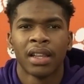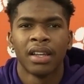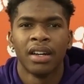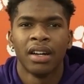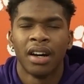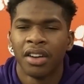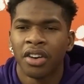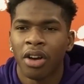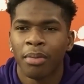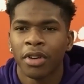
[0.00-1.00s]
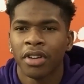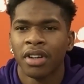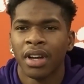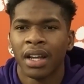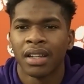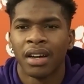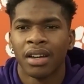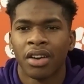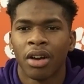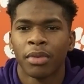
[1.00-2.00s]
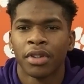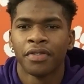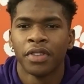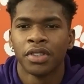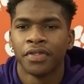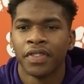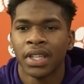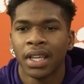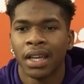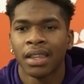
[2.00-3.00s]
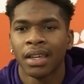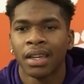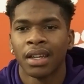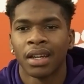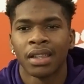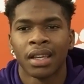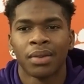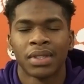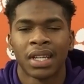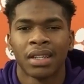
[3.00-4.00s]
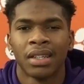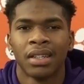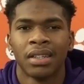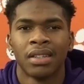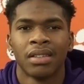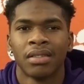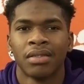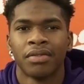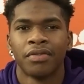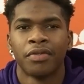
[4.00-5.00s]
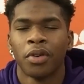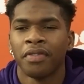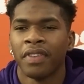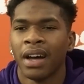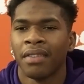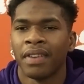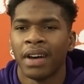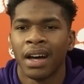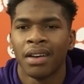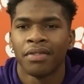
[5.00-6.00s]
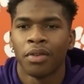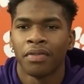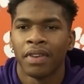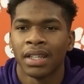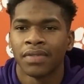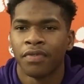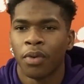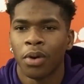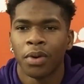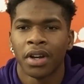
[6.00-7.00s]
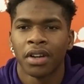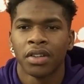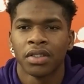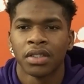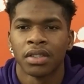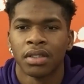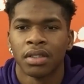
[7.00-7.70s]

at the Under Armour, at the Under Armour Future 50, I think, and I think it was like a four five five, four five four, one of those.